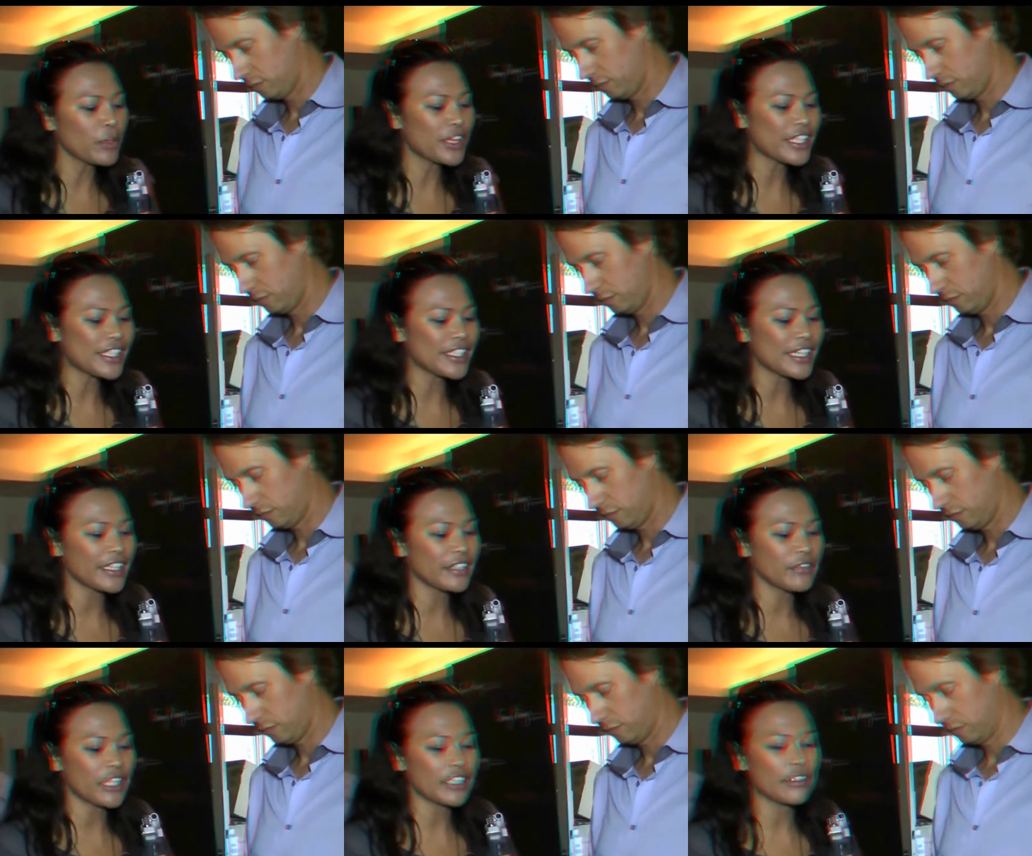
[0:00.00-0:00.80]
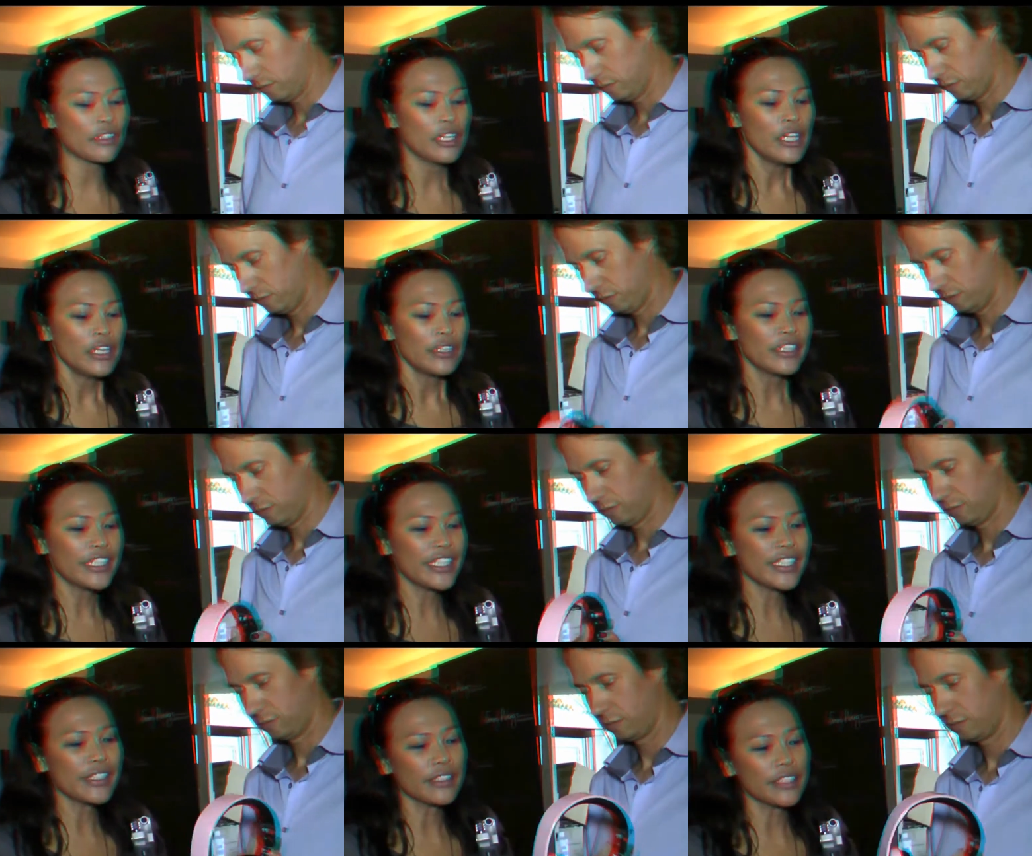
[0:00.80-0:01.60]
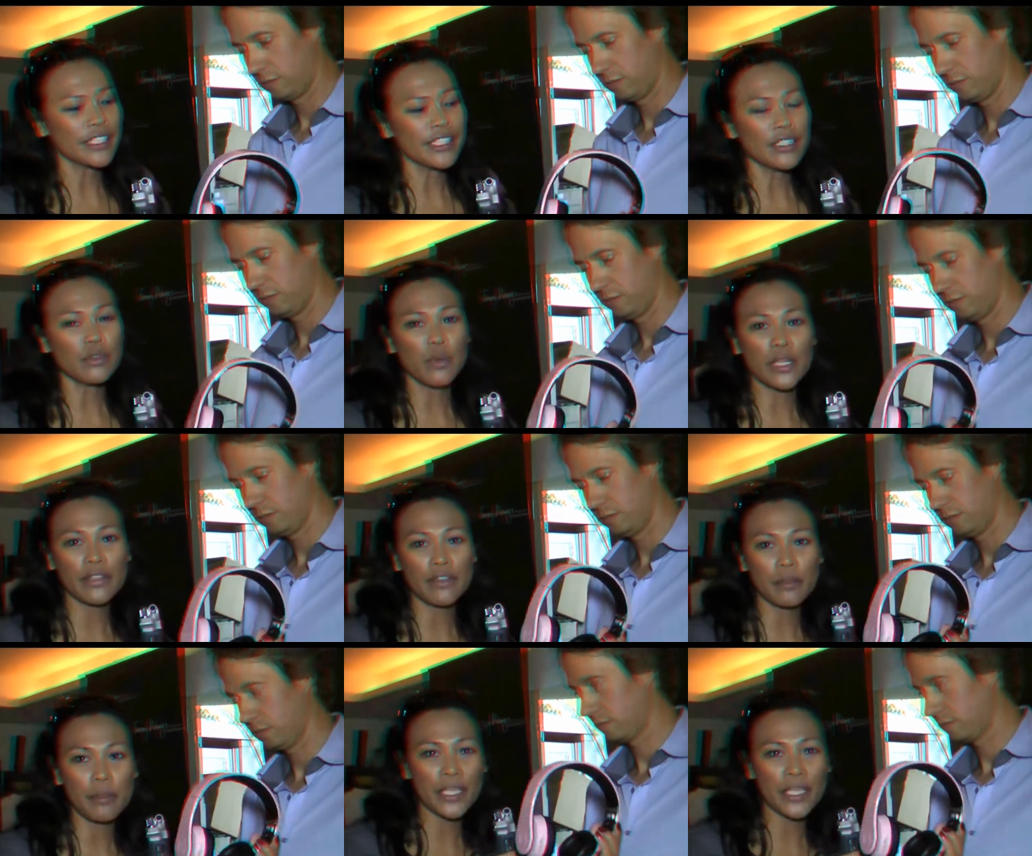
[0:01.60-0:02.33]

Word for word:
Speaker 1: with these kind of like these this is one of the